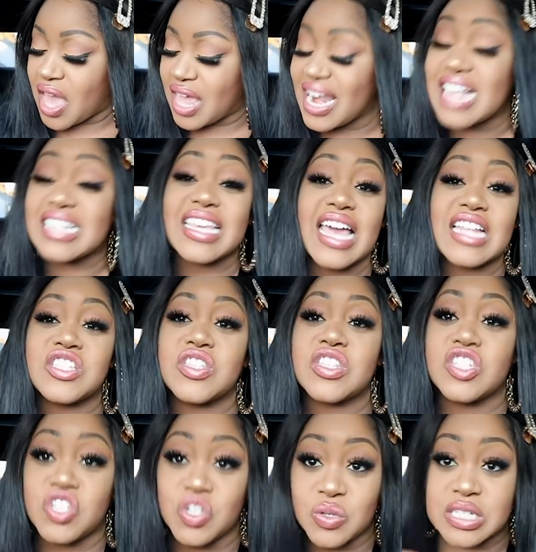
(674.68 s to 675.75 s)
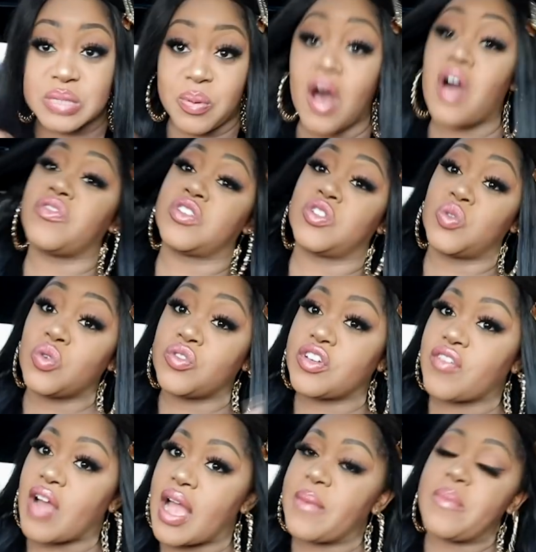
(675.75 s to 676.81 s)
let's get to the juicy part of the story,
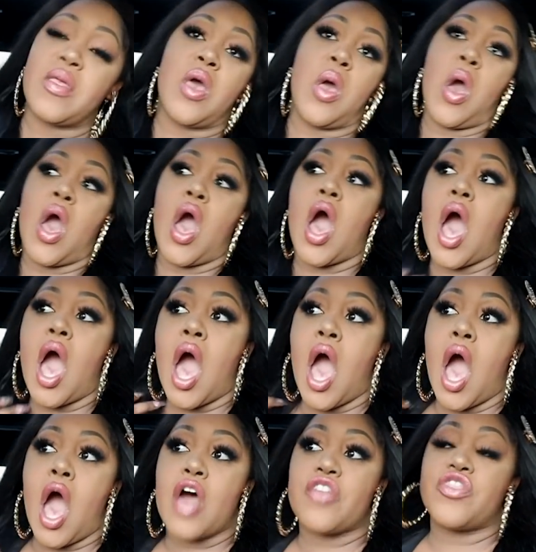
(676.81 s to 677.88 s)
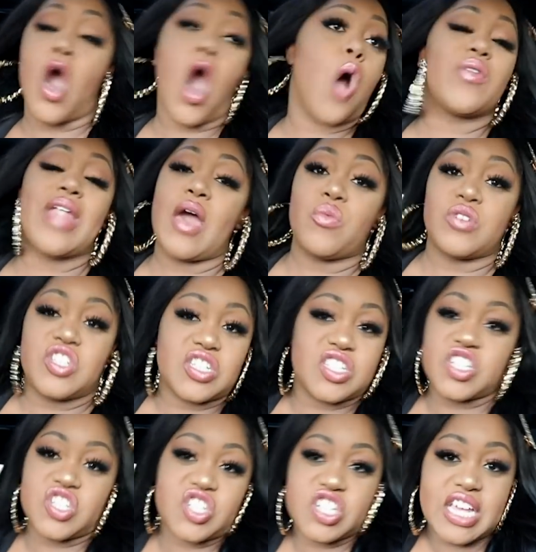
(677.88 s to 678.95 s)
right? The whole night was
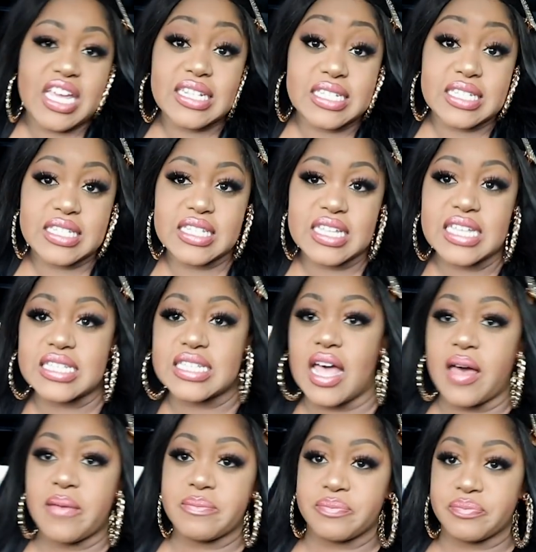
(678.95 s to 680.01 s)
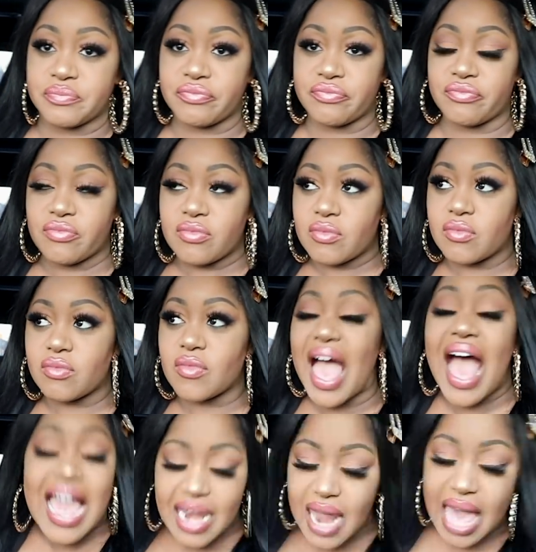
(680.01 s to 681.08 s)
just shit, because I
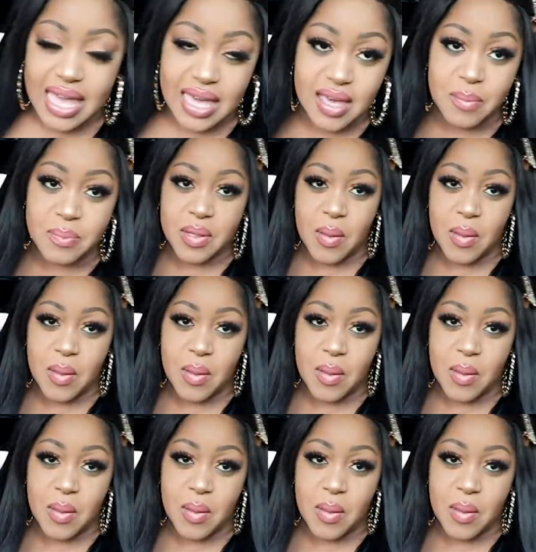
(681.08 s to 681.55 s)
like